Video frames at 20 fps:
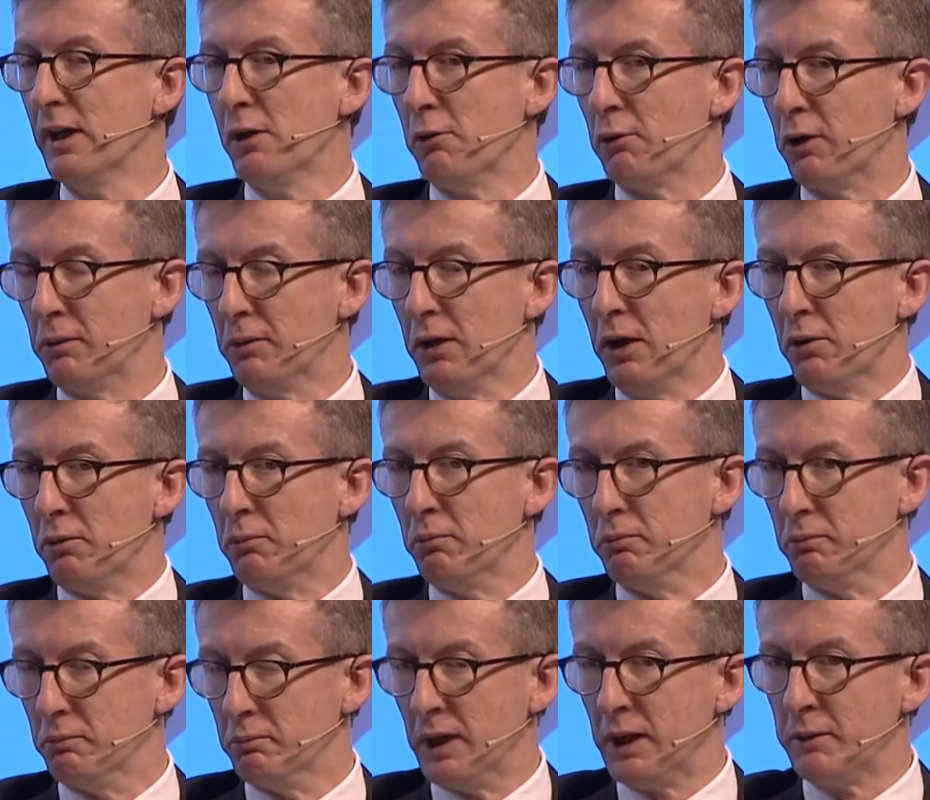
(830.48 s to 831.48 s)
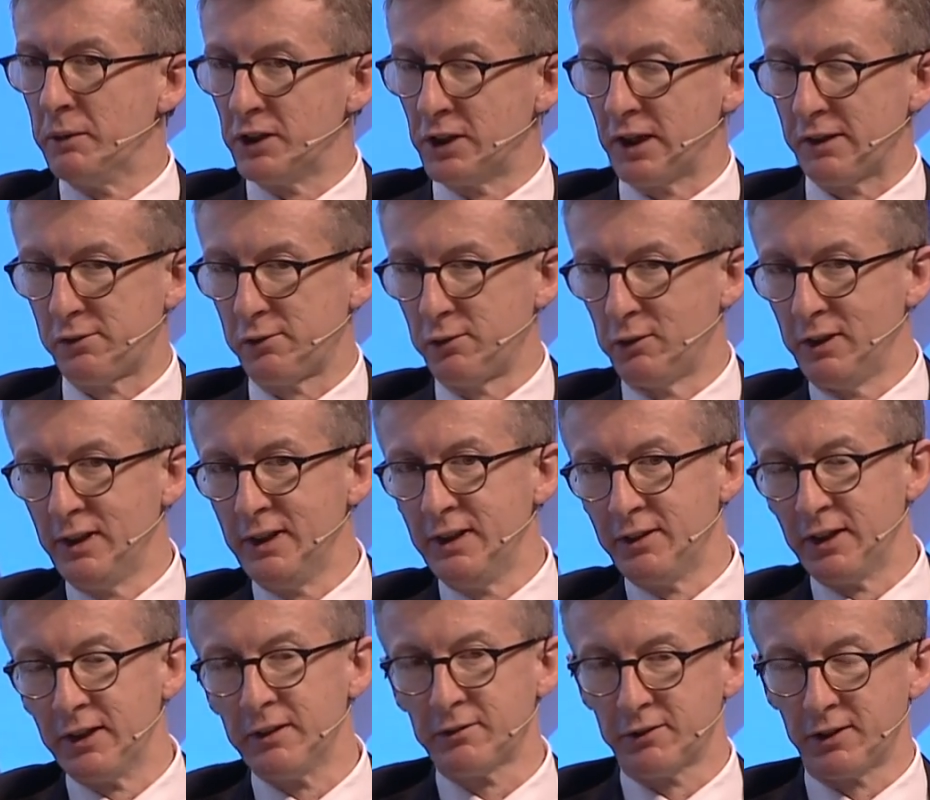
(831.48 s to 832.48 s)
well, maybe just to lead
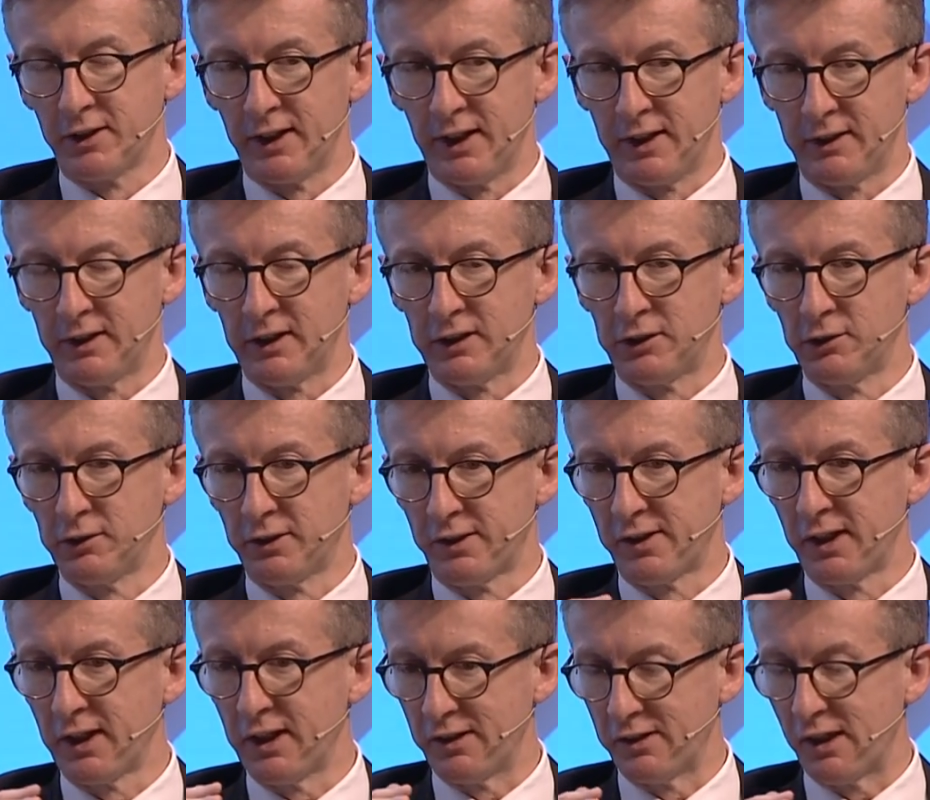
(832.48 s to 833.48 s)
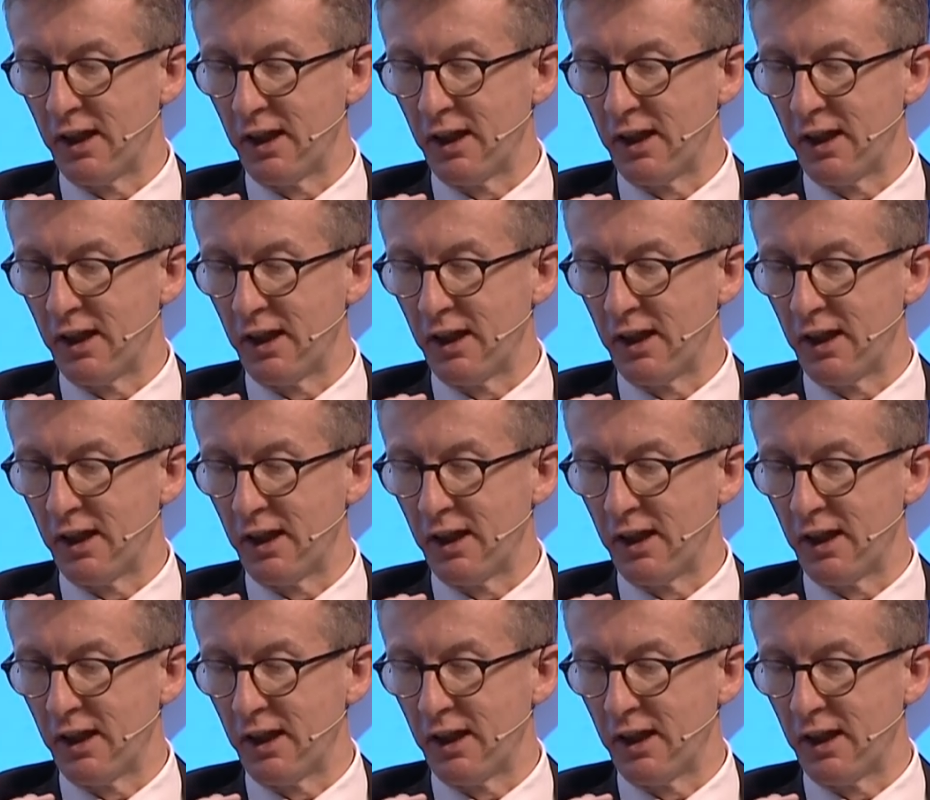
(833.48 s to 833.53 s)
into that, I should say,